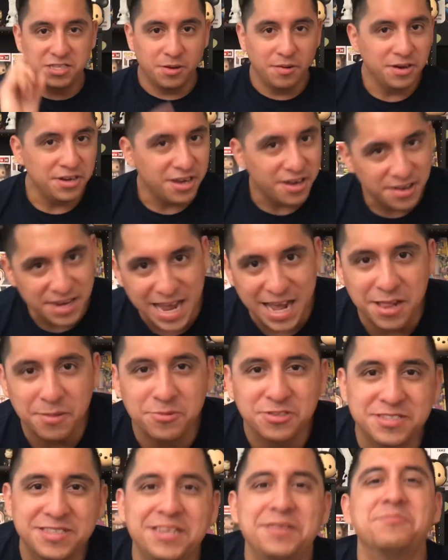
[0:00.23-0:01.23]
going on, Alamo
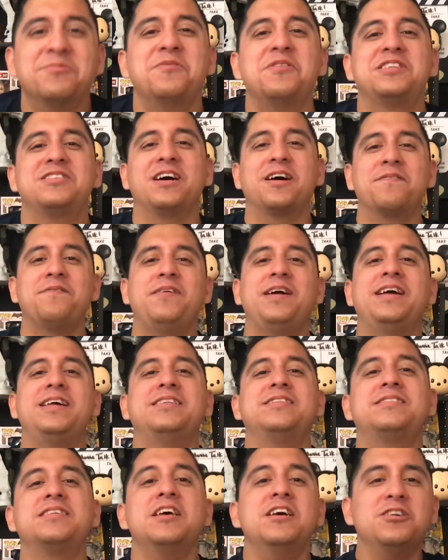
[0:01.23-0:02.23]
City Movie Talk
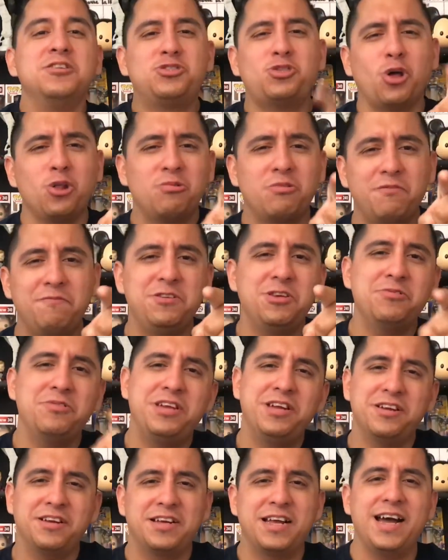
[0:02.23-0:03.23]
fans? Solo review
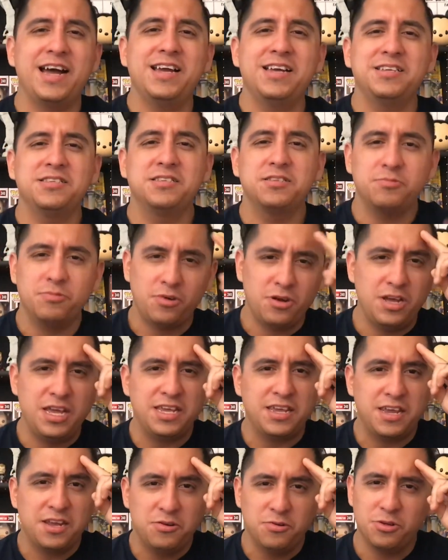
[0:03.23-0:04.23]
here, guys.
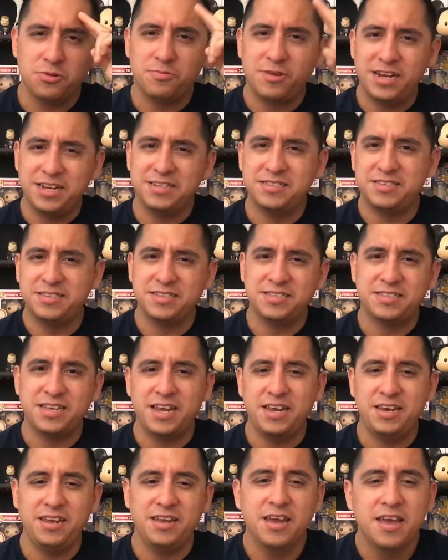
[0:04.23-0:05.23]
aka Nolan Ryan
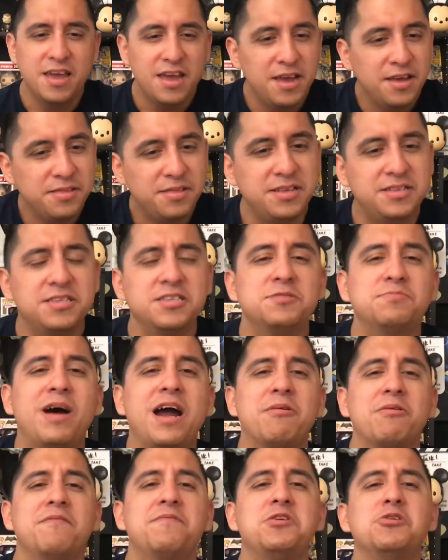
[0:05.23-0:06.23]
680. This is my
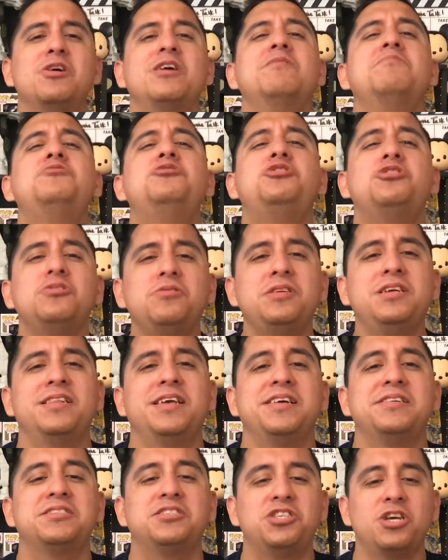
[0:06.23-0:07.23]
review of Judy,
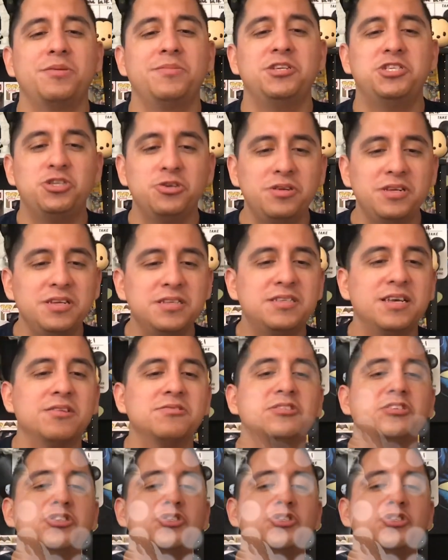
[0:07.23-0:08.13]
ladies and gentlemen. Judy tells the